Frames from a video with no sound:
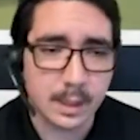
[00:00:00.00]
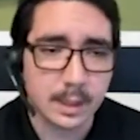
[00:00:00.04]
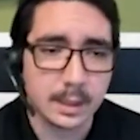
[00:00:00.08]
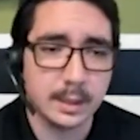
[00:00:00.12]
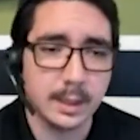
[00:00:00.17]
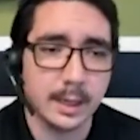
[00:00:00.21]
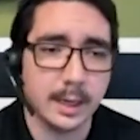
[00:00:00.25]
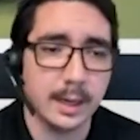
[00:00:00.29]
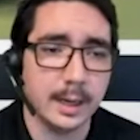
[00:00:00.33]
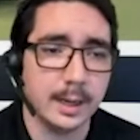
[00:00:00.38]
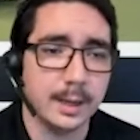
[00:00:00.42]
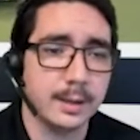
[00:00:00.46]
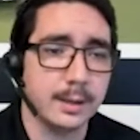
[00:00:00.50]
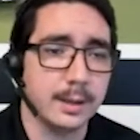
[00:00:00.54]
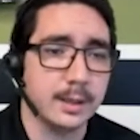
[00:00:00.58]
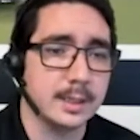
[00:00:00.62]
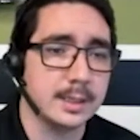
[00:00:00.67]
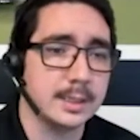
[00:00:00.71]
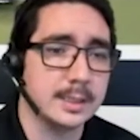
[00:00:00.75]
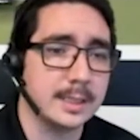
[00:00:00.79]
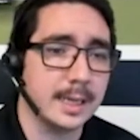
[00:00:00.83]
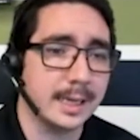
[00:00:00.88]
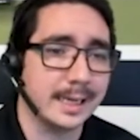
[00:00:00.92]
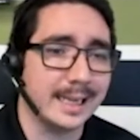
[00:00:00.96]
The
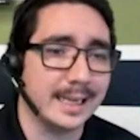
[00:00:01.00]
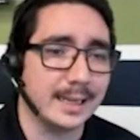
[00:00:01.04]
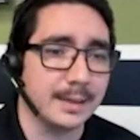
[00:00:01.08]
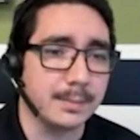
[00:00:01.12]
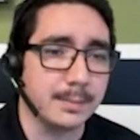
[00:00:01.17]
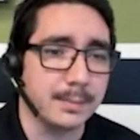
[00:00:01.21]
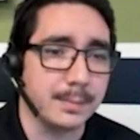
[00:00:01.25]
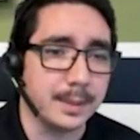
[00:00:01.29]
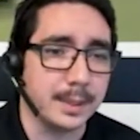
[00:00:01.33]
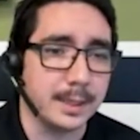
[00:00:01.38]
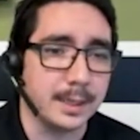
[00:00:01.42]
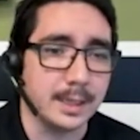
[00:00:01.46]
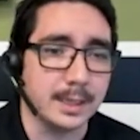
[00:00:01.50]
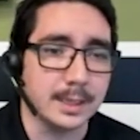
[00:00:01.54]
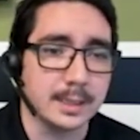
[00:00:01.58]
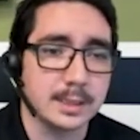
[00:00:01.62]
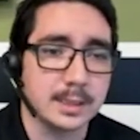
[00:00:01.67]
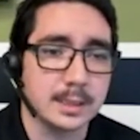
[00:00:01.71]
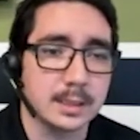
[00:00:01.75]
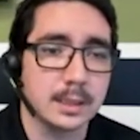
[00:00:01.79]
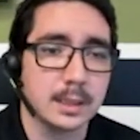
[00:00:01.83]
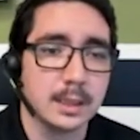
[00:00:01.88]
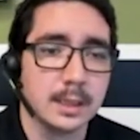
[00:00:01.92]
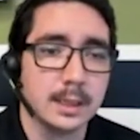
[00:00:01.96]
second piece,
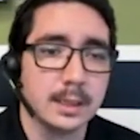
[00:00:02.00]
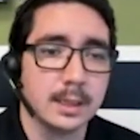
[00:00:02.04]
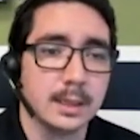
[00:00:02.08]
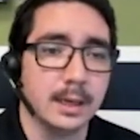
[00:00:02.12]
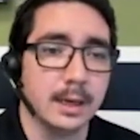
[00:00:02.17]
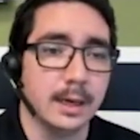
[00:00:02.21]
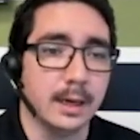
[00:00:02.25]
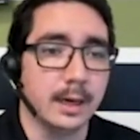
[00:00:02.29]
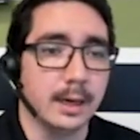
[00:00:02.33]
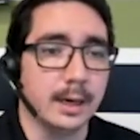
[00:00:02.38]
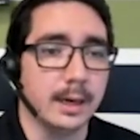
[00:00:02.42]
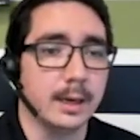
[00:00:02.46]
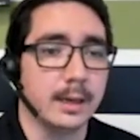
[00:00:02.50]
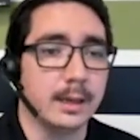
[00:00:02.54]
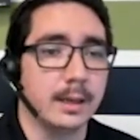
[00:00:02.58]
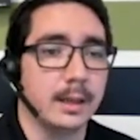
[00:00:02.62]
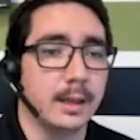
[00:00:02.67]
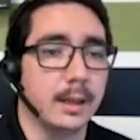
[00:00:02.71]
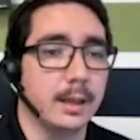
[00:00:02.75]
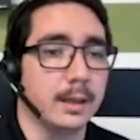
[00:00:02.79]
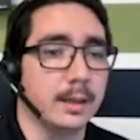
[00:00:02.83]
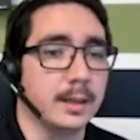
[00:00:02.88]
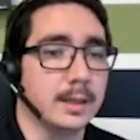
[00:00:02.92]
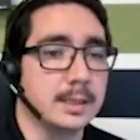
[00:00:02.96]
and